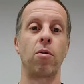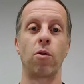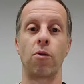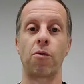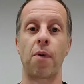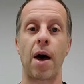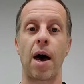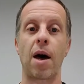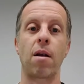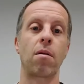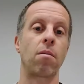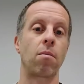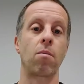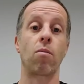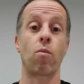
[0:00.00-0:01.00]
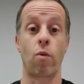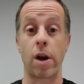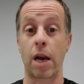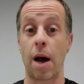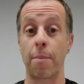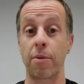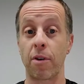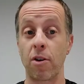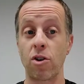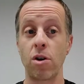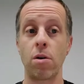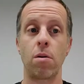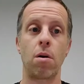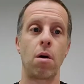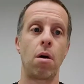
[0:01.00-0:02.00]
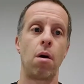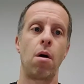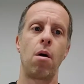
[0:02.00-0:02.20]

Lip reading: lose fat, recomposition?